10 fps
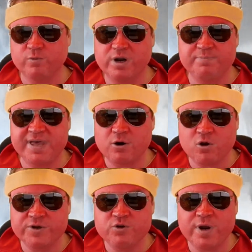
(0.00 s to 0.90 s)
That are
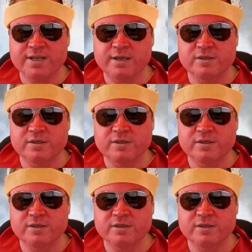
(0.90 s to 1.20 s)
going direct to